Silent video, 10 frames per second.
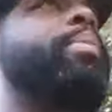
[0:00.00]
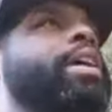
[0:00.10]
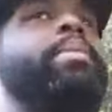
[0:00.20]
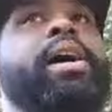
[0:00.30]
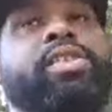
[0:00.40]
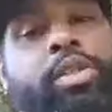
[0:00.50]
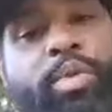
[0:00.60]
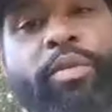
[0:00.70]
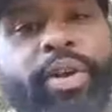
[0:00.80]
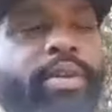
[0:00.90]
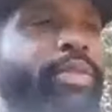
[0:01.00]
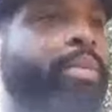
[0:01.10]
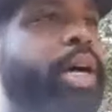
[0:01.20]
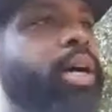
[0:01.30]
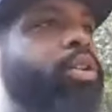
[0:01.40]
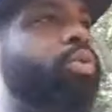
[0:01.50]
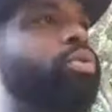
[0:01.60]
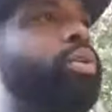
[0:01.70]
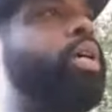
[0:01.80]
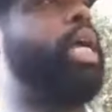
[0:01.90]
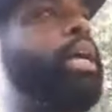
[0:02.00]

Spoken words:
Everybody else is moving up from Cruiser.